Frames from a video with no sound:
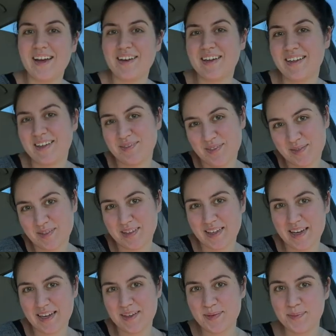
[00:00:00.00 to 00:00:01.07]
All right, everyone,
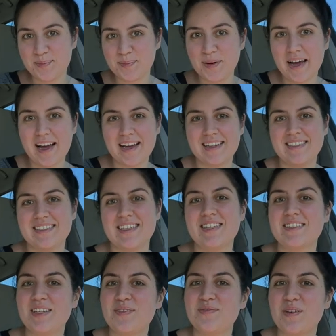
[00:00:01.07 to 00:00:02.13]
I am back. I just
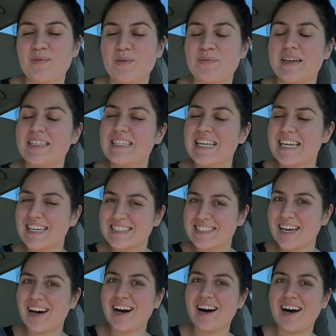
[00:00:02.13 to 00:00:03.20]
got done filming my
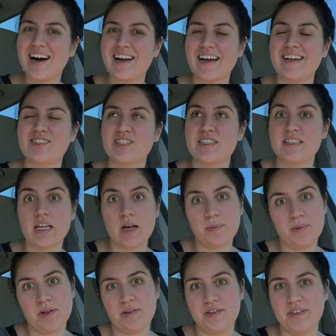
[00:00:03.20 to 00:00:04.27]
TikTok. I just
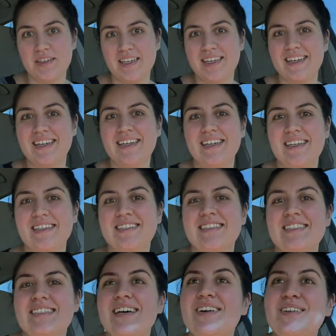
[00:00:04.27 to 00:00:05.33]
uploaded it. And
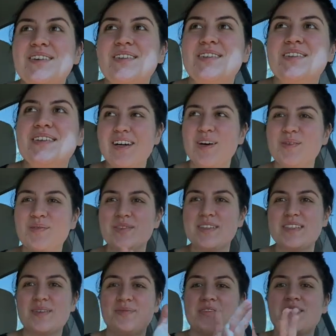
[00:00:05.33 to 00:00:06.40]
so
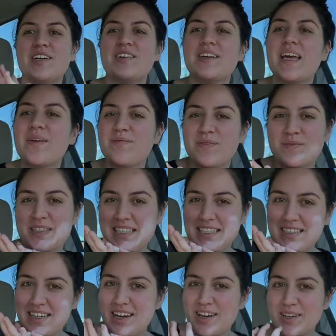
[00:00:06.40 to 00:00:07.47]
hopefully some of y'all came from
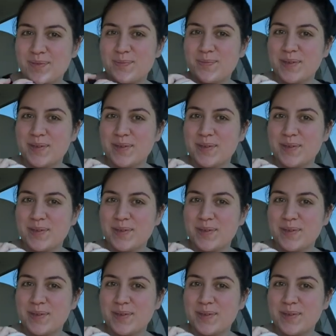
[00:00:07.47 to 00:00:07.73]
TikTok.